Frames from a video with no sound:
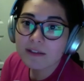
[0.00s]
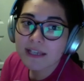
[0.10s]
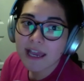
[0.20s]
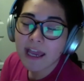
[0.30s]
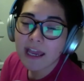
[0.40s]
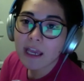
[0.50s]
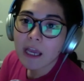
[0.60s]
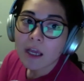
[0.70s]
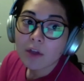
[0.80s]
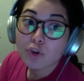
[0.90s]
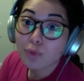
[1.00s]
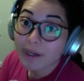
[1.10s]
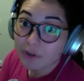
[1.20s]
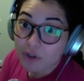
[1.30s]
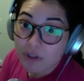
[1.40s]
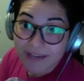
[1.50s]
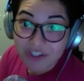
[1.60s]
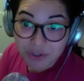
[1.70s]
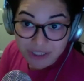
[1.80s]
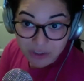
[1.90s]
say, directors of
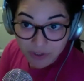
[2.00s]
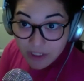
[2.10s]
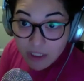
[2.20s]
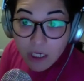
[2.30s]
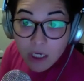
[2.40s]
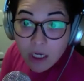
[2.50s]
engineering.